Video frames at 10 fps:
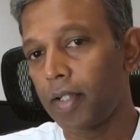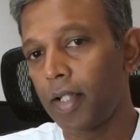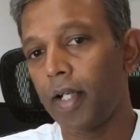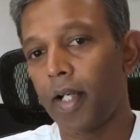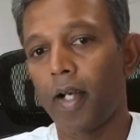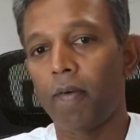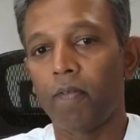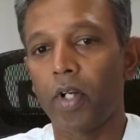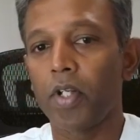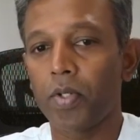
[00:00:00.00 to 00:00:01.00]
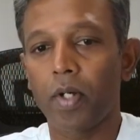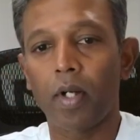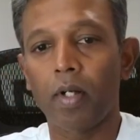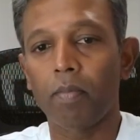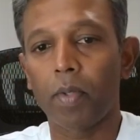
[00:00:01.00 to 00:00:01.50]
they have very
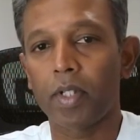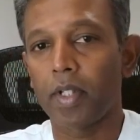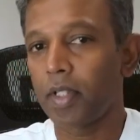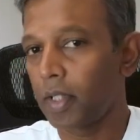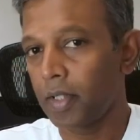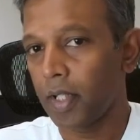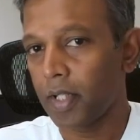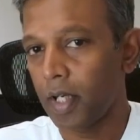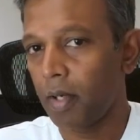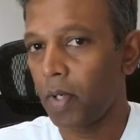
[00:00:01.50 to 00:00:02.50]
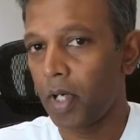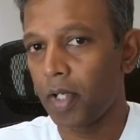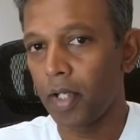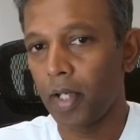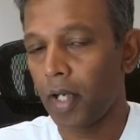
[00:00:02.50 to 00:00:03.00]
strong presence in
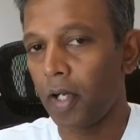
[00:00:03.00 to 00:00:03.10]
sustainability